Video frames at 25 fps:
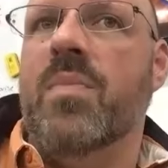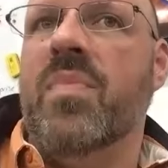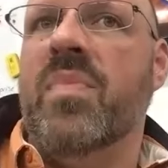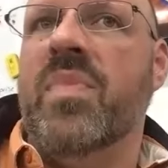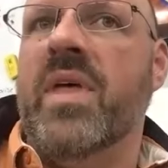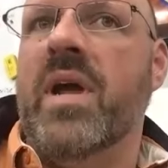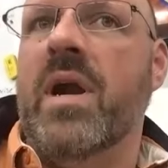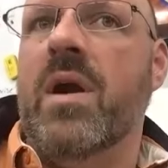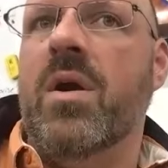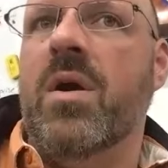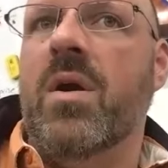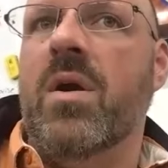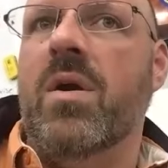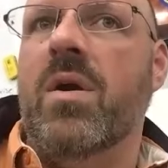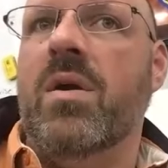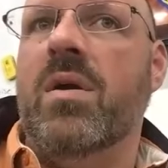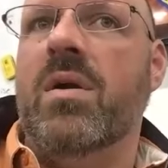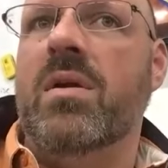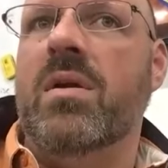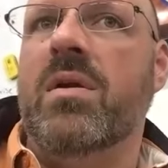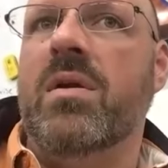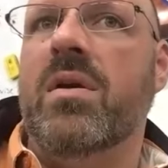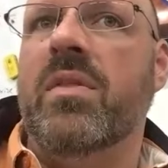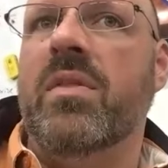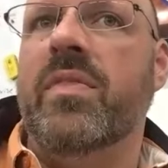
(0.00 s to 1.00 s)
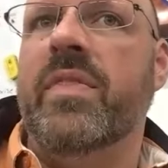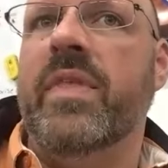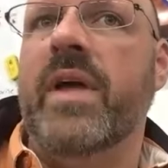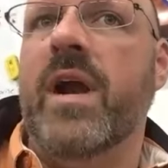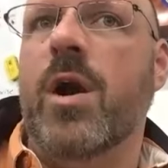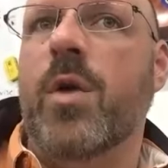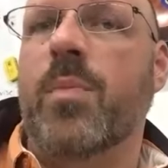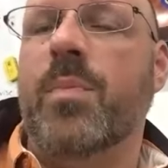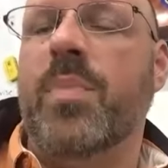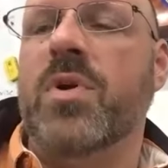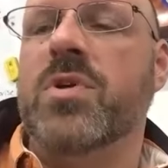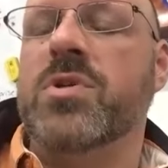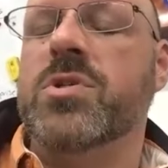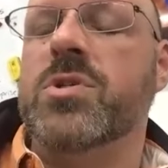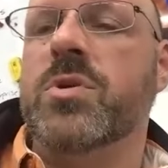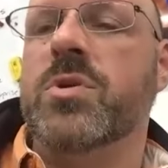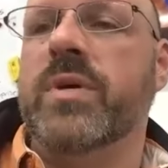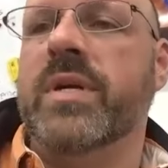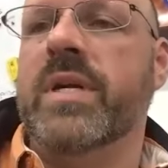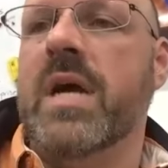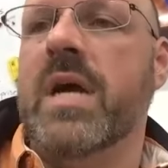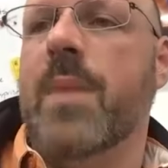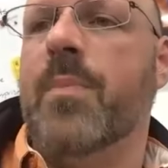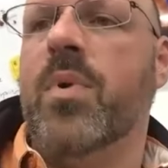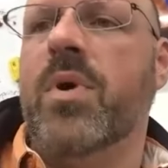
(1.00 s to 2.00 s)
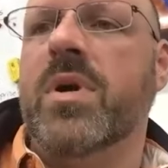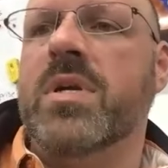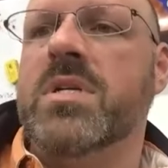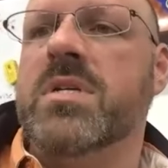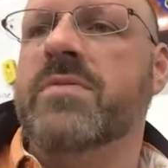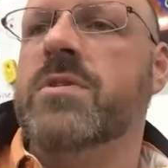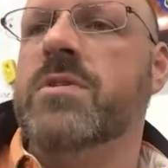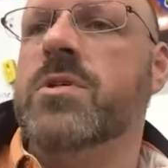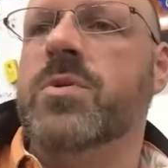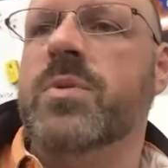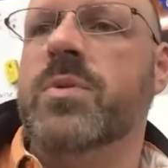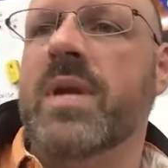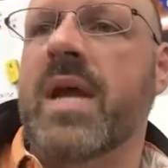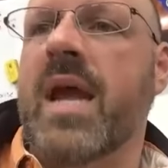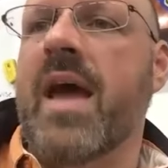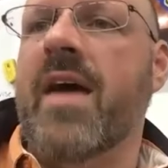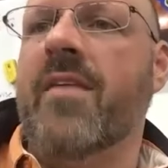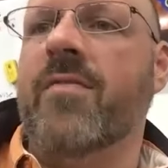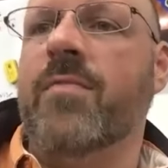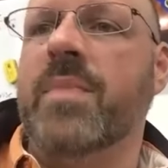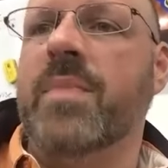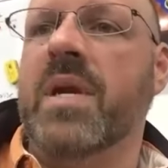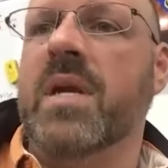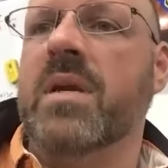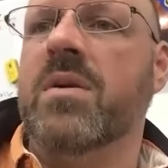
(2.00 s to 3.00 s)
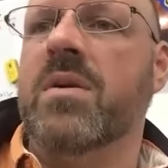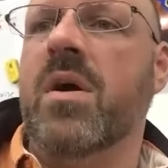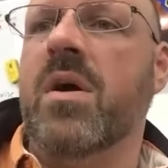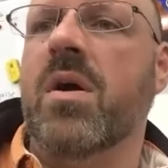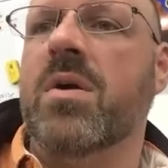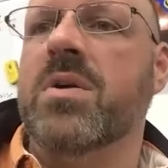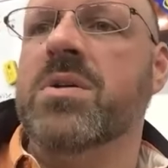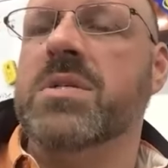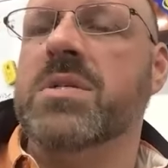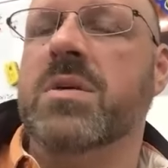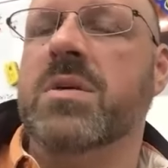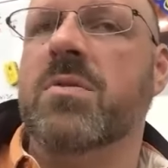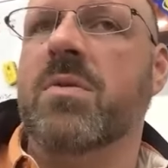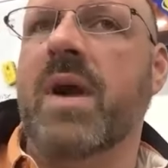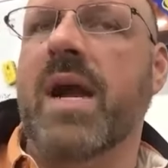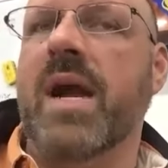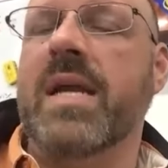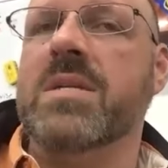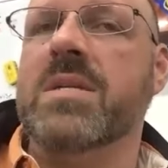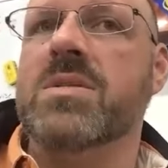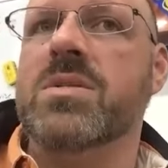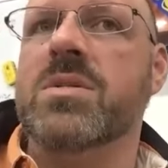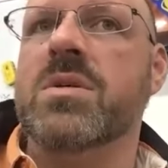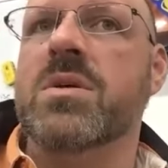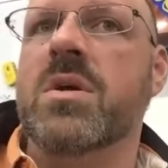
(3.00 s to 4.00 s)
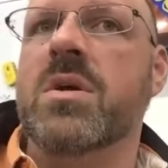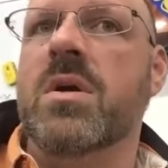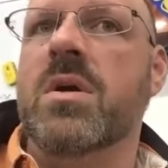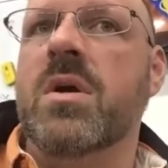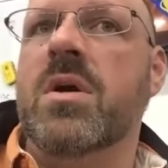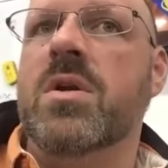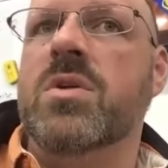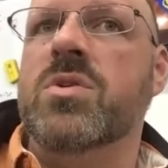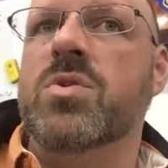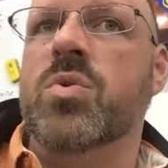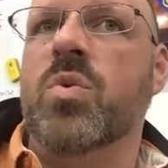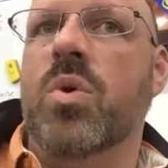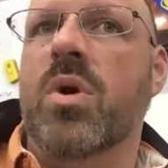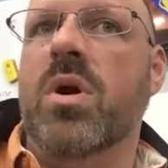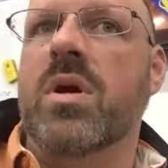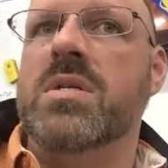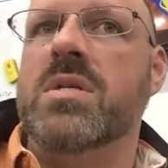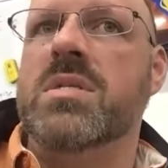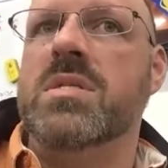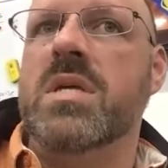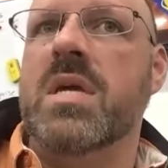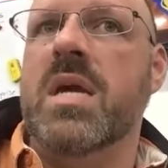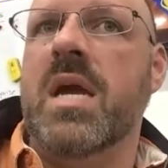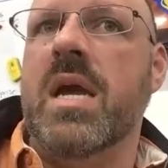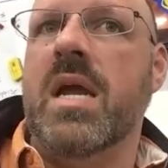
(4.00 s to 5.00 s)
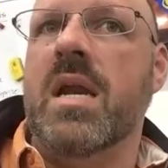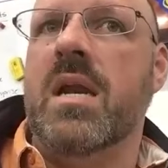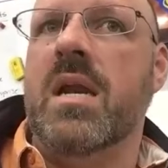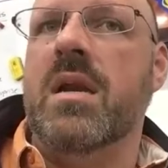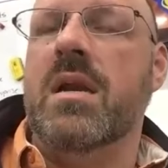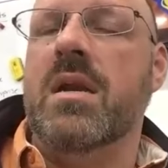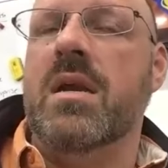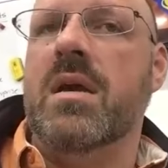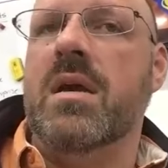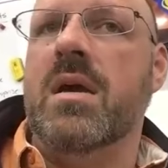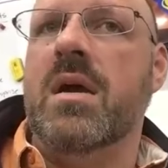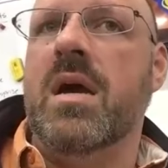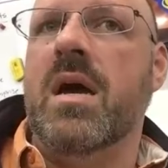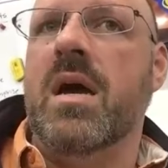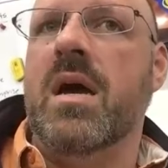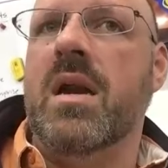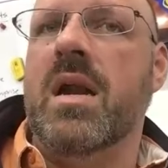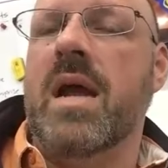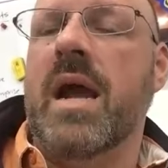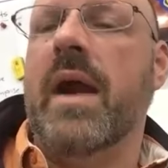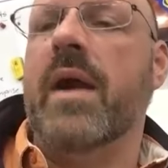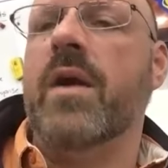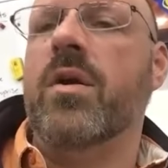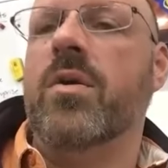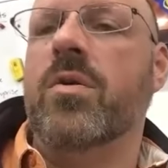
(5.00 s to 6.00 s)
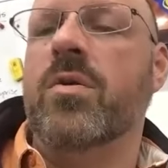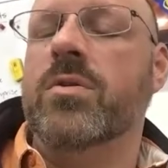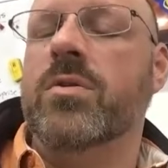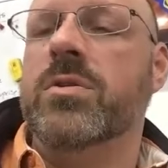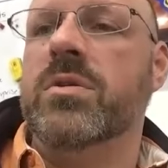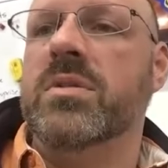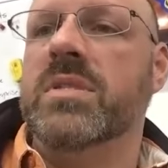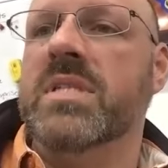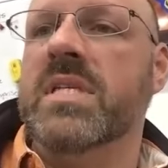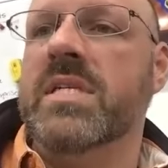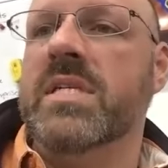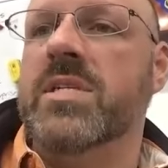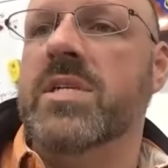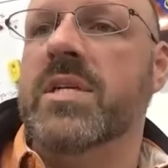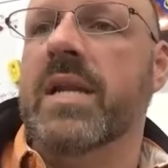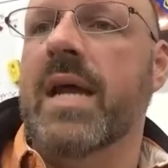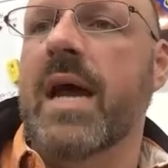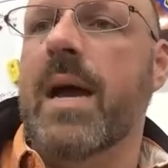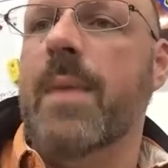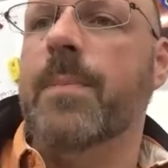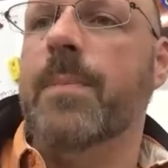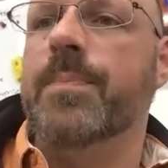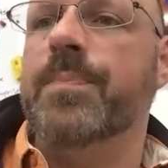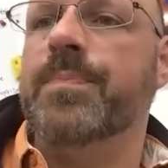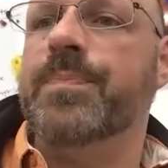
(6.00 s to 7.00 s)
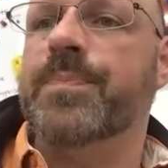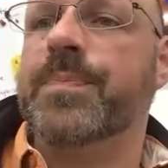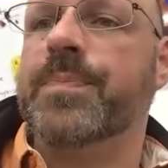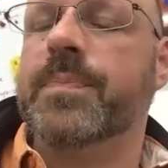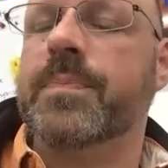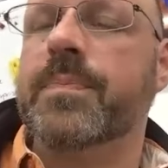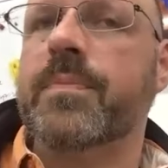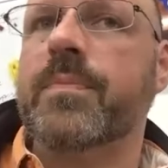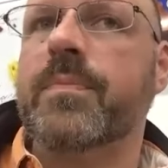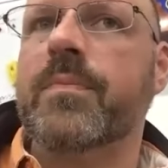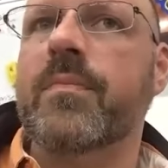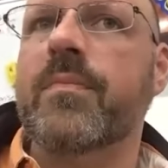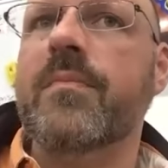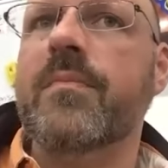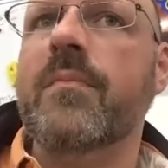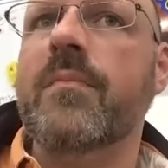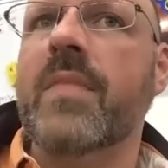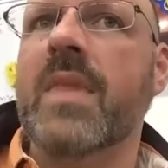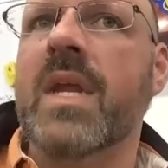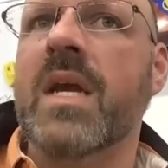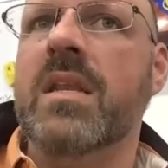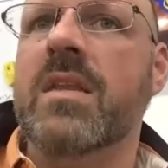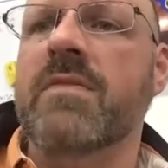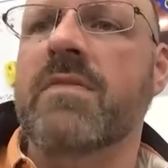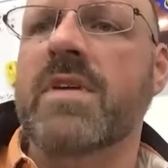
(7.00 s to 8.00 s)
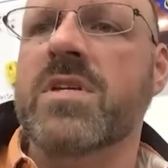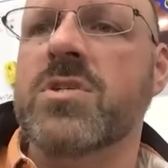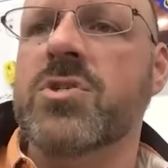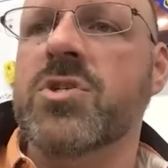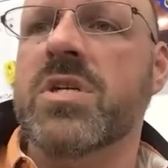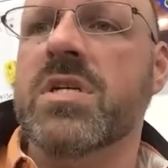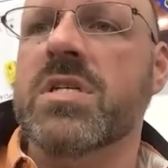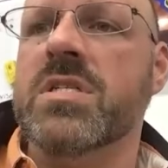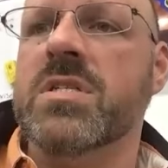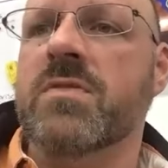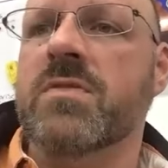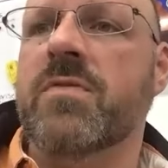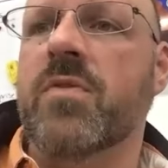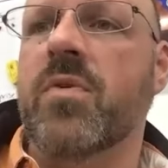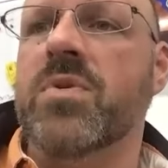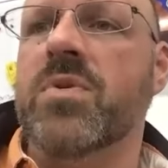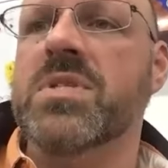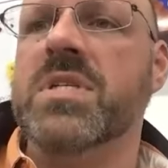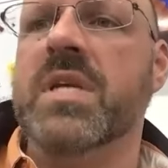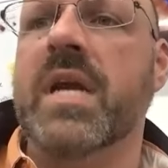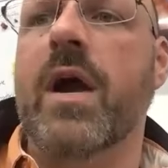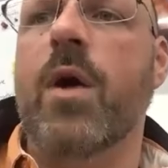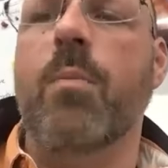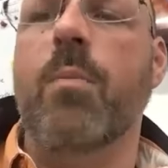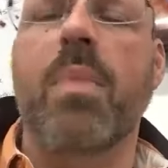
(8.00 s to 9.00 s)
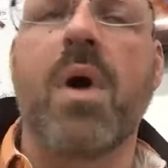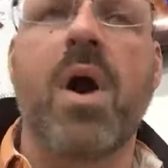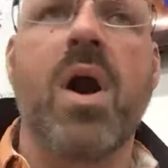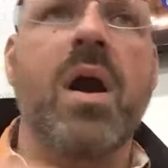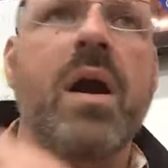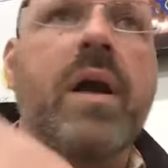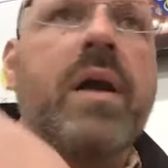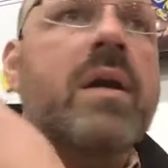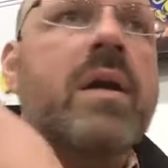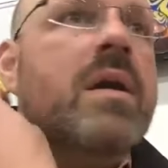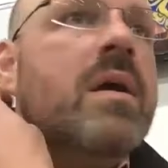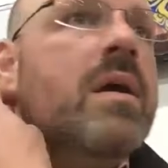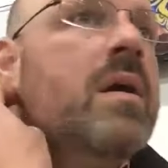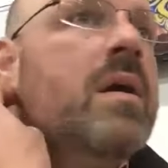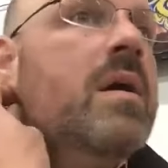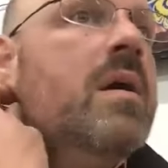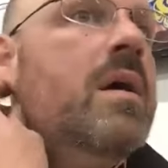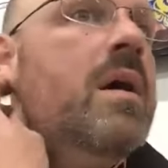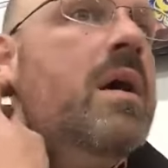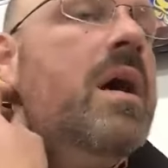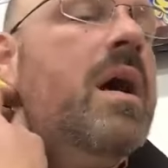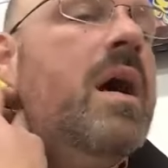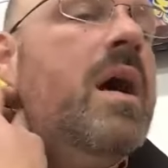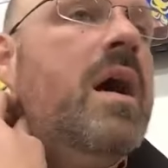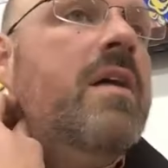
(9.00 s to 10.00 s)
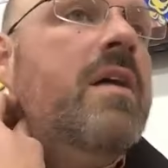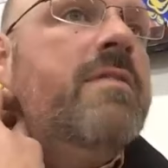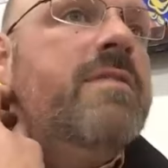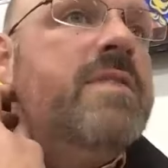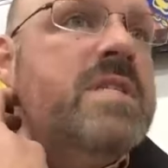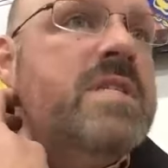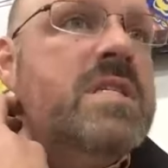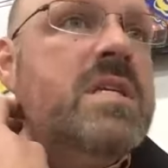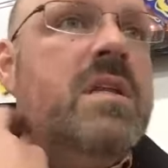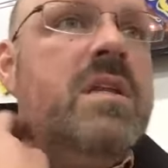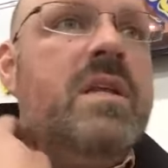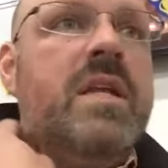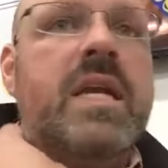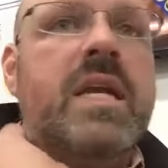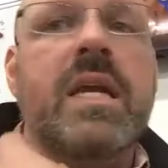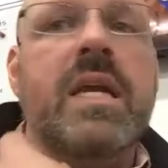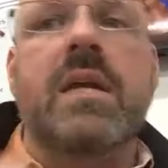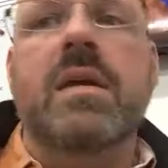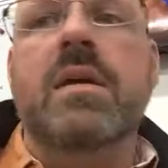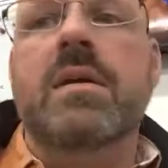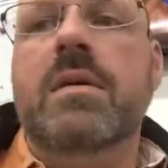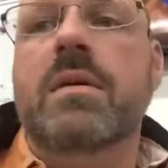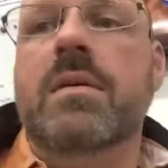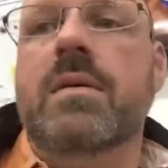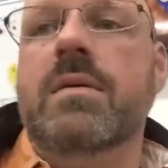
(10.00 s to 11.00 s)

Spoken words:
they're pursuing upwards of $2.5 million in grants towards an agricultural teaching lab. The vision is a full-scale barn facility